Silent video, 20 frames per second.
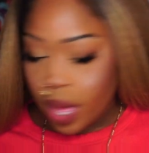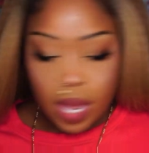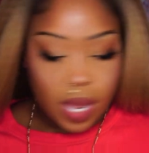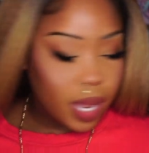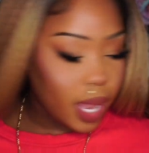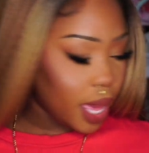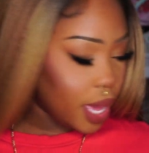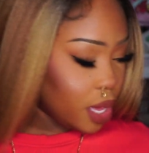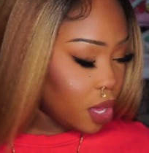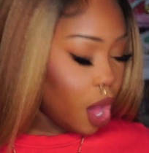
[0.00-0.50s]

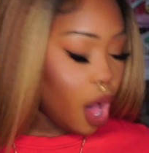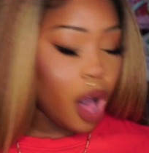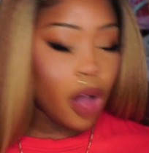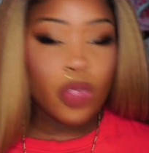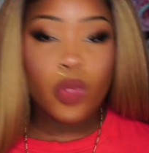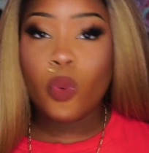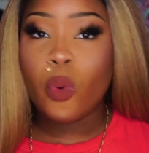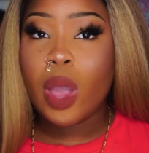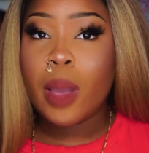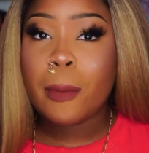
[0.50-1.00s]
Like, y'all,
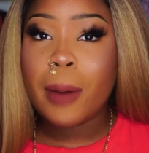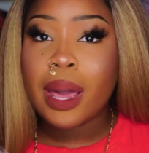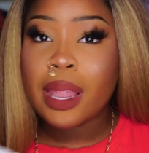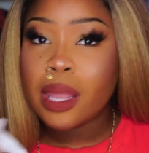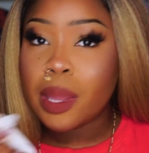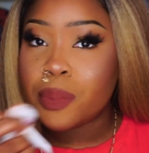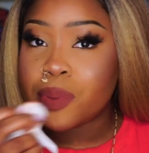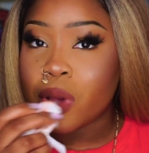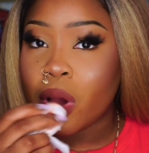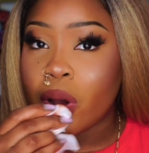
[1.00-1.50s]
the way my
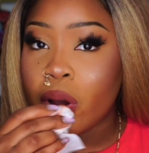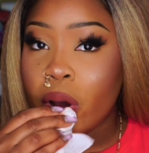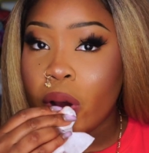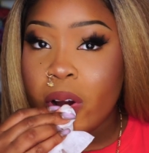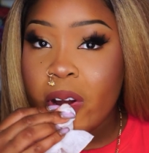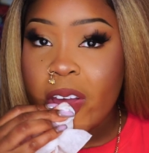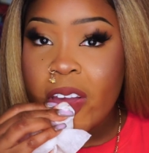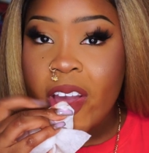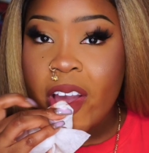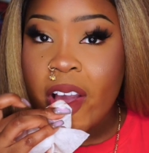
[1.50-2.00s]
lips are
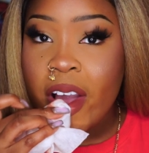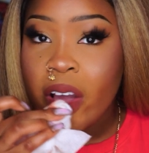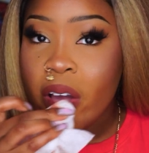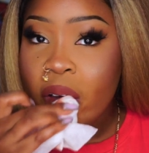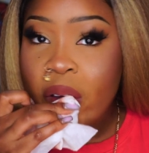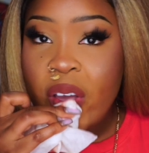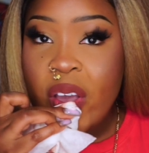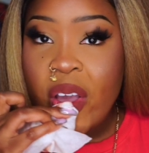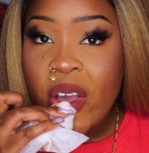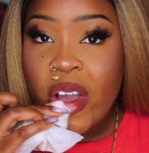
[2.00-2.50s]
hurting,
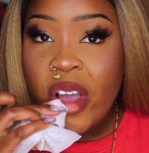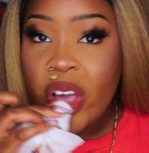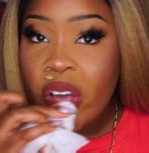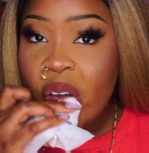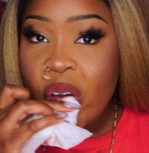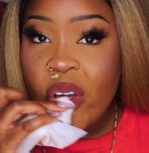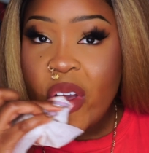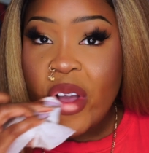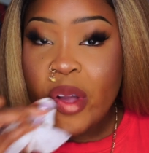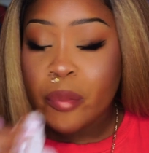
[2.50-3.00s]

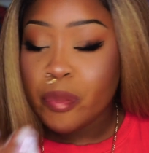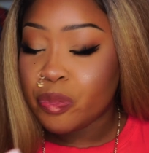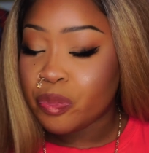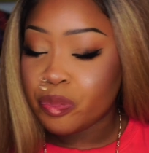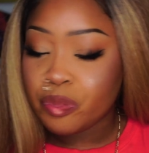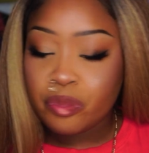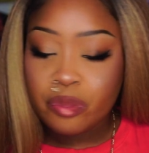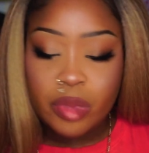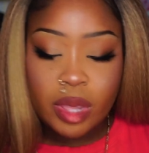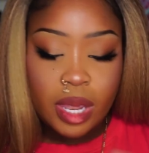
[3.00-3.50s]

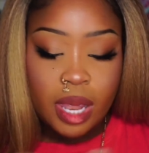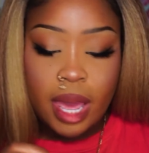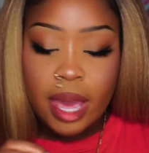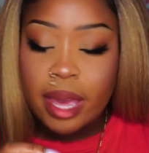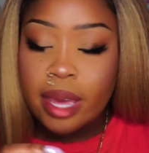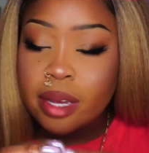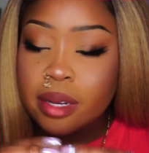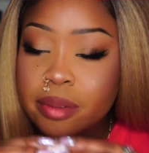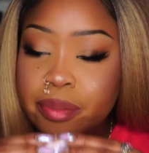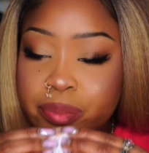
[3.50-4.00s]

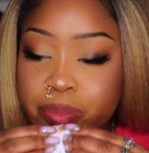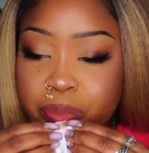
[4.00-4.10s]
like,